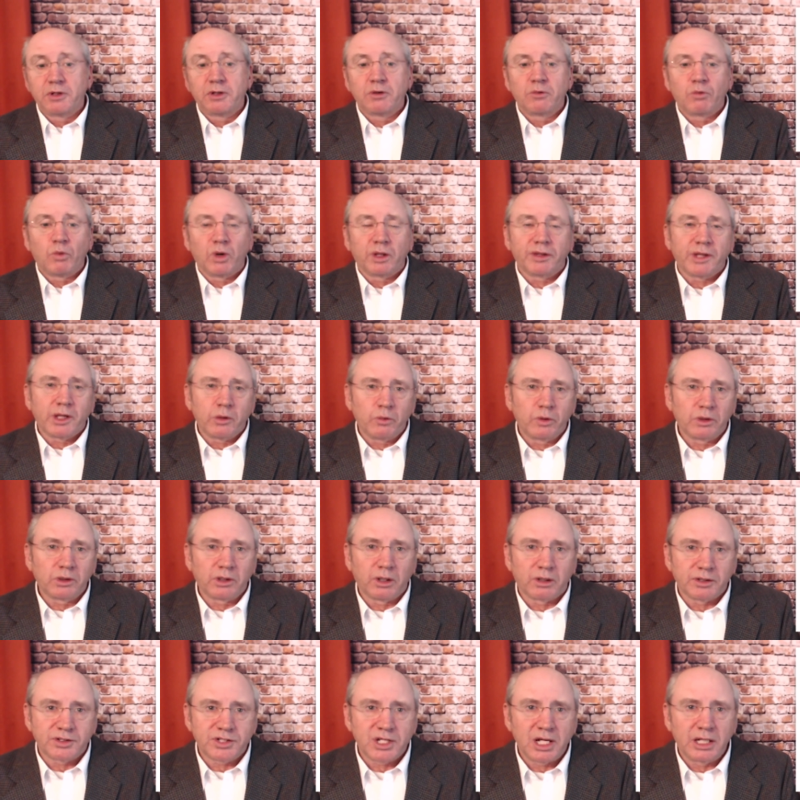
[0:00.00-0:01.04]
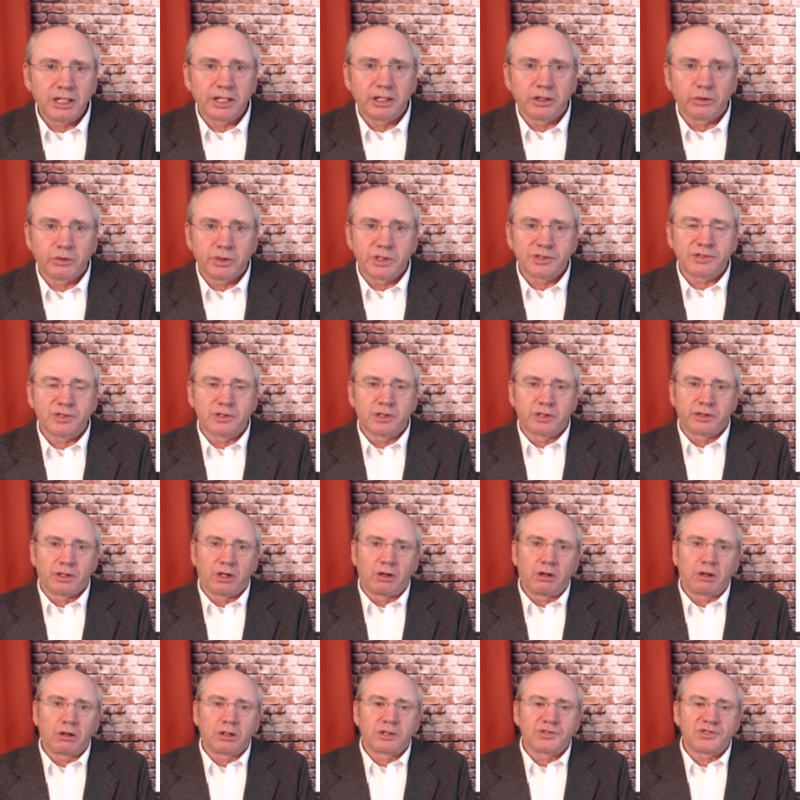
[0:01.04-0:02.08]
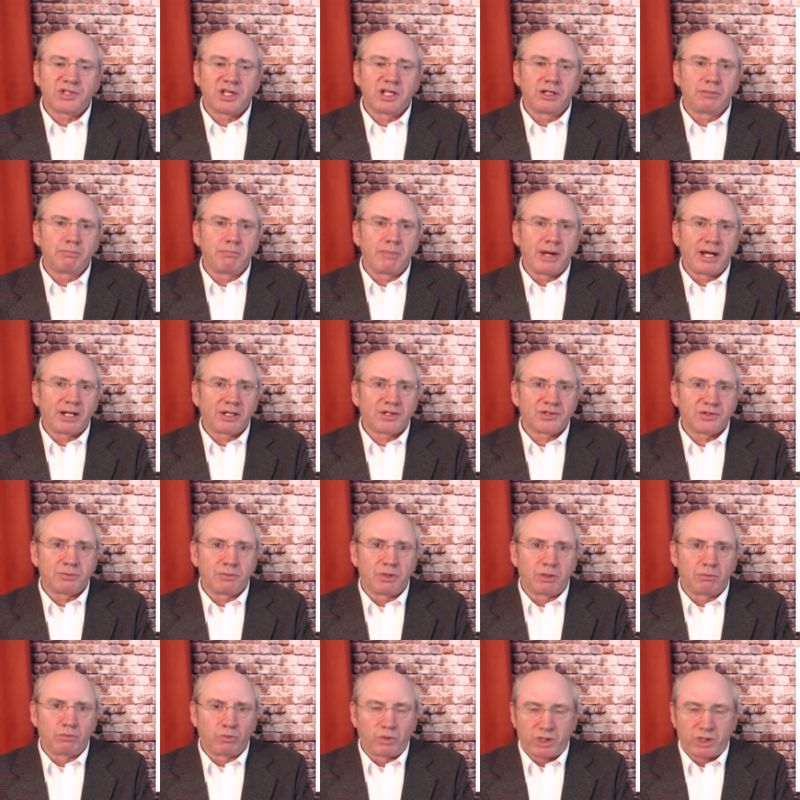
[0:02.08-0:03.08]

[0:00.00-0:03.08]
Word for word: what they will not tell you is that the Holocene maximum,